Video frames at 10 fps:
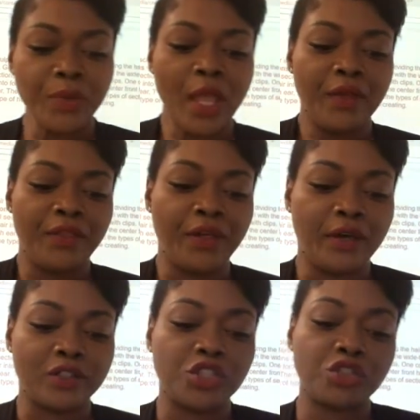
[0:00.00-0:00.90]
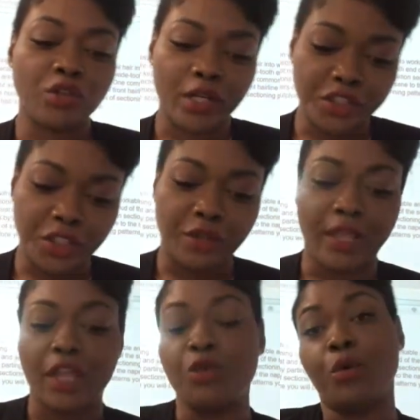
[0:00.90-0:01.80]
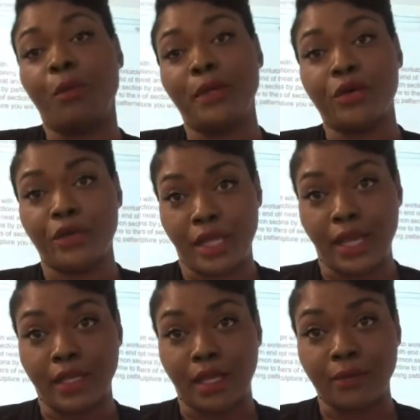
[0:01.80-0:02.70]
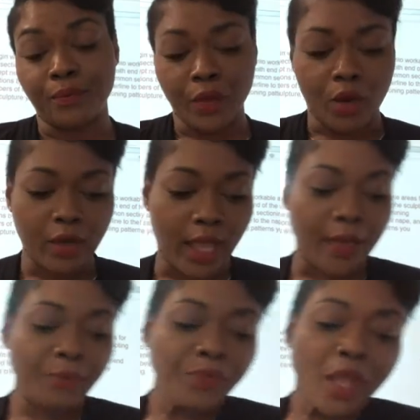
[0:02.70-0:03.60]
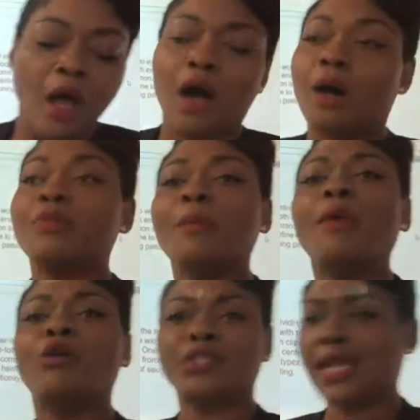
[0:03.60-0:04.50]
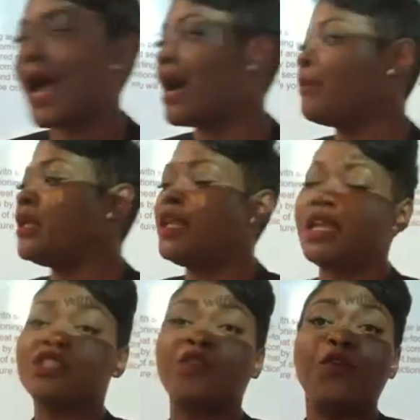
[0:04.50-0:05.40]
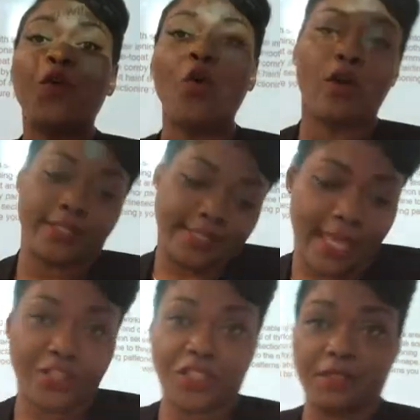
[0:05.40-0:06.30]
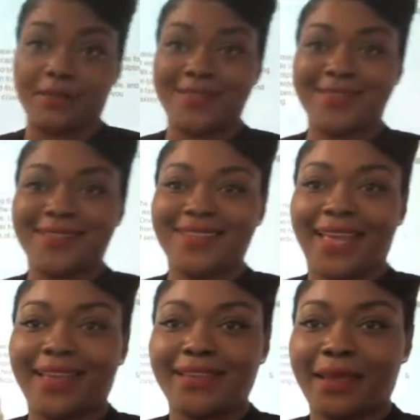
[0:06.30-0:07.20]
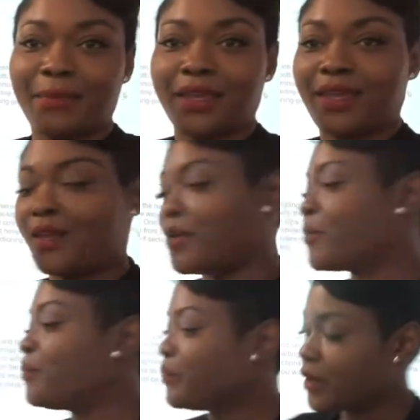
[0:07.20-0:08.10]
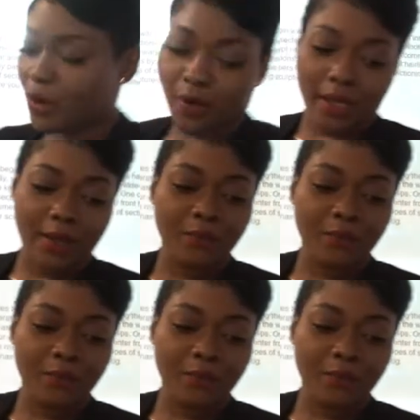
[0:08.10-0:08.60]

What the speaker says: the structure that you will be creating, okay? The most common is 4 sections, like Debbie here, okay?